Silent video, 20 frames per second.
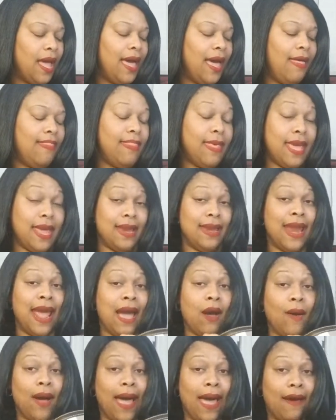And then
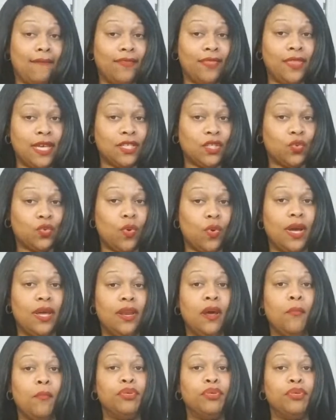now I have this one,